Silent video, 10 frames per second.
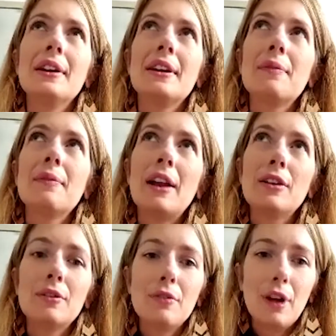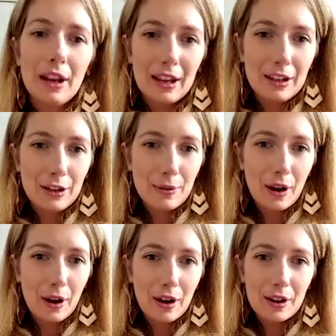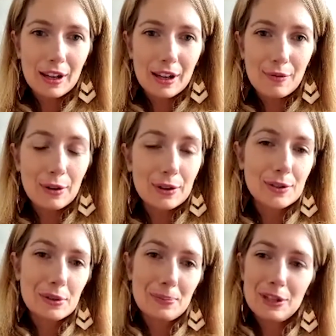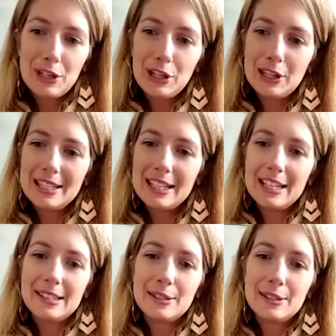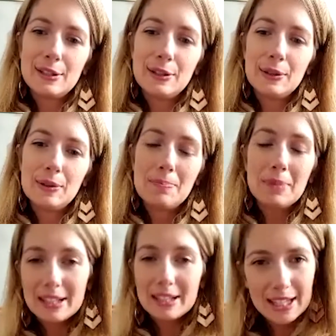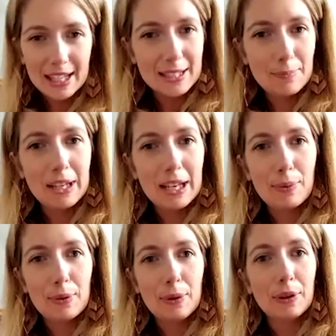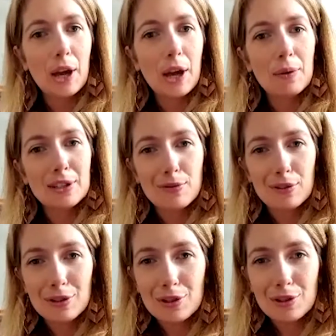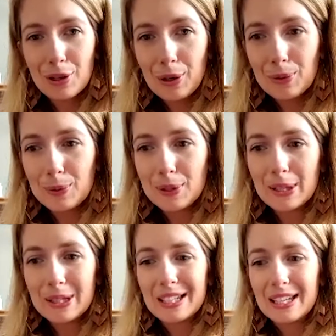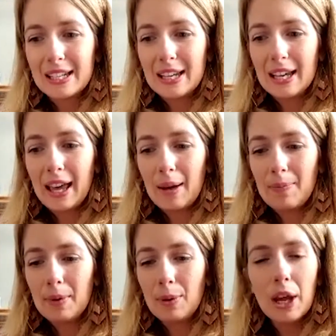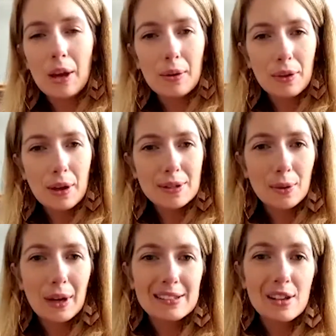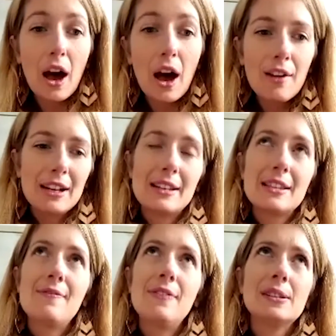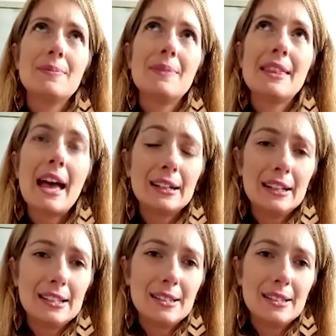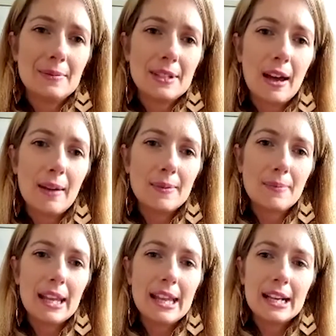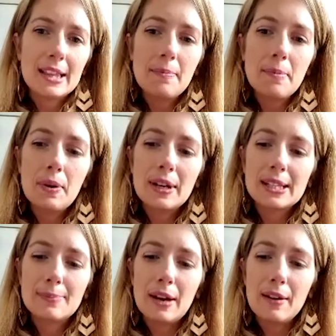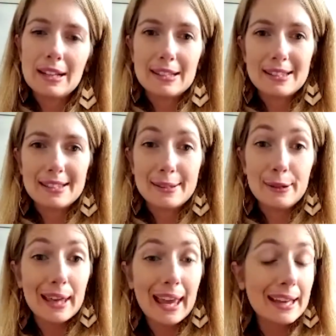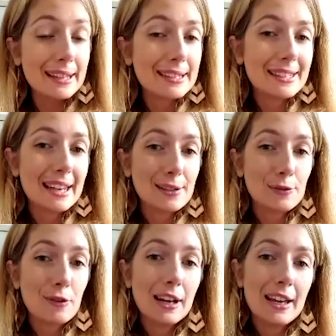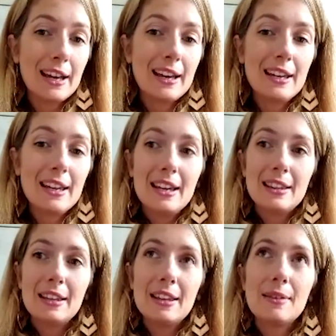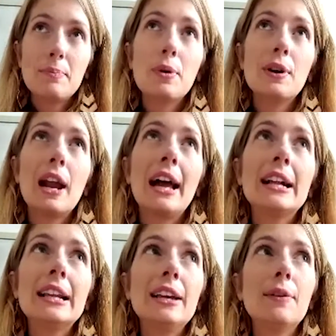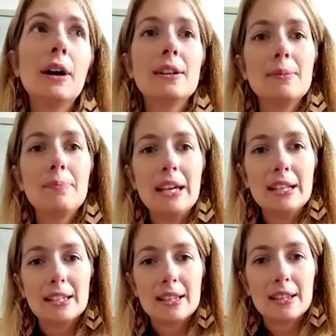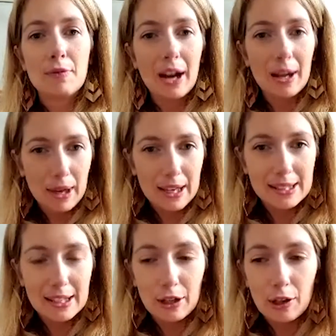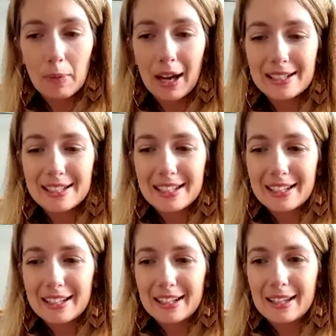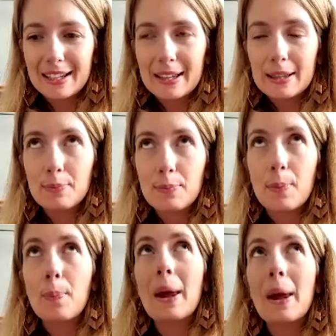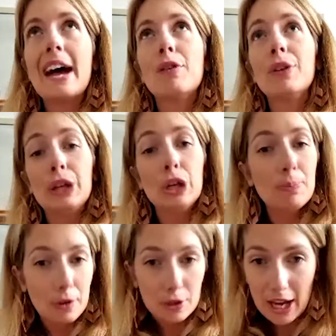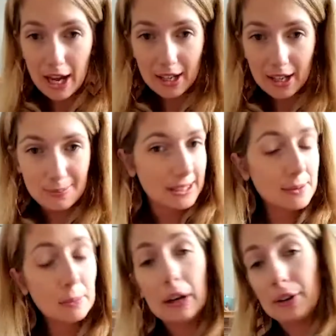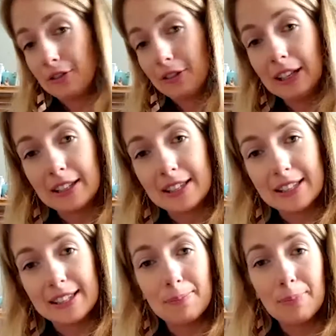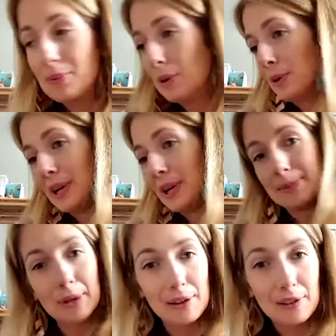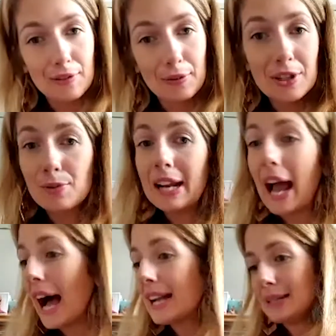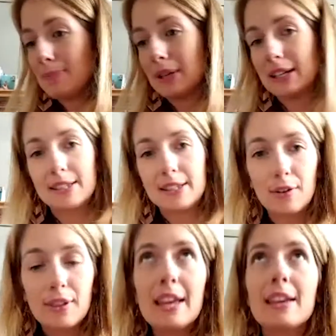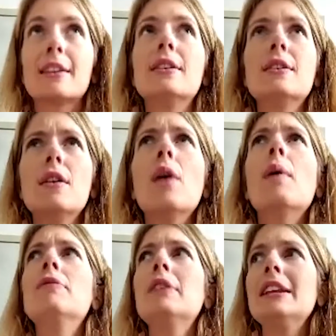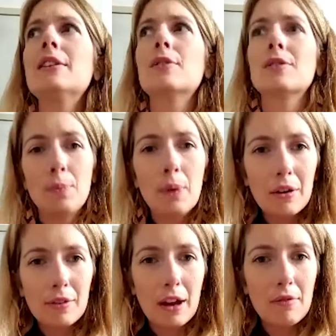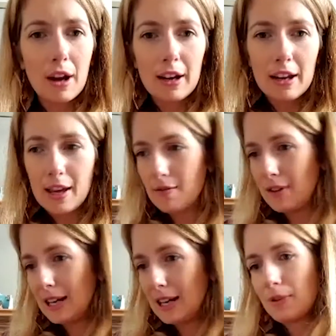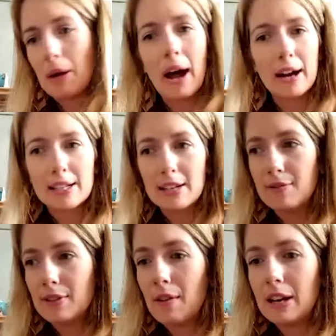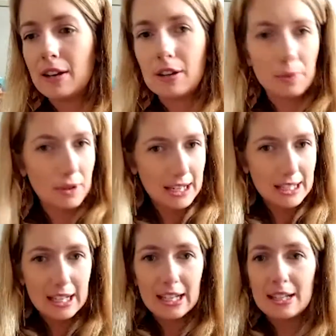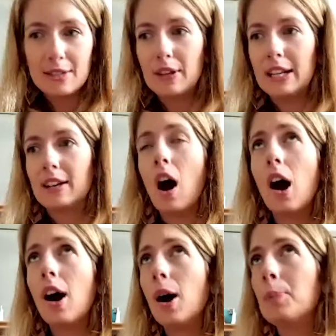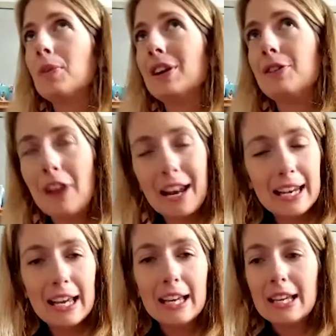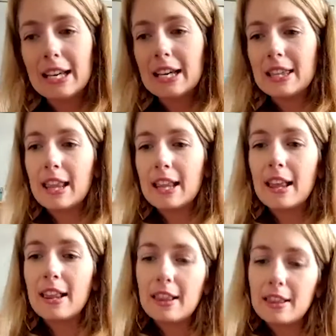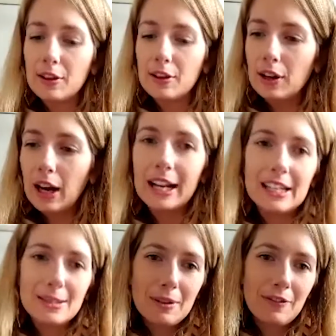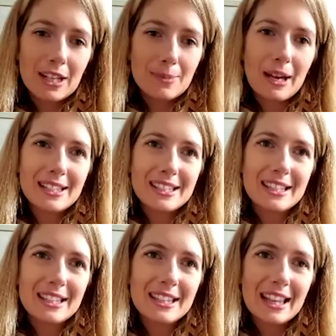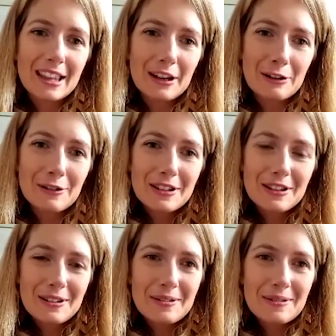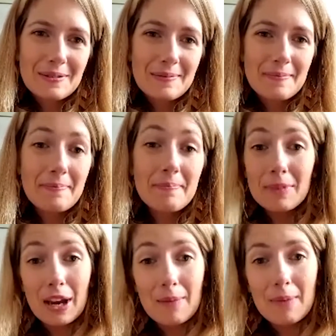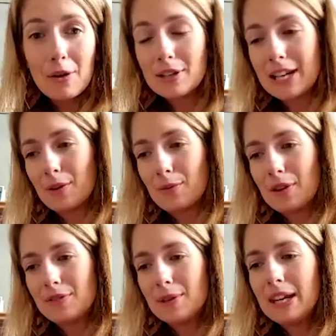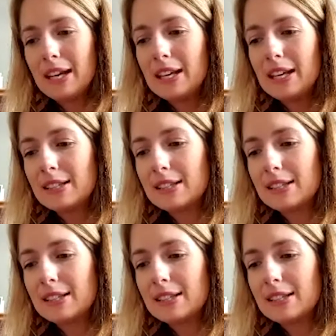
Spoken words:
When you're a runner, you are given lots of opportunities to meet certain people or go on different shoots. And although it's quite tiring and feels a bit thankless sometimes, but I think the more experience you get as a runner, the more likely you are to meet the right person who might, when they're on the new project, because it's a world of freelancers, so people always move, which is really handy because they'll think, oh, I really got on well with that runner, they're really proactive, they're really good at what they did, really calm, really friendly. Then you're likely to be the first person that they'll make contact with. So it is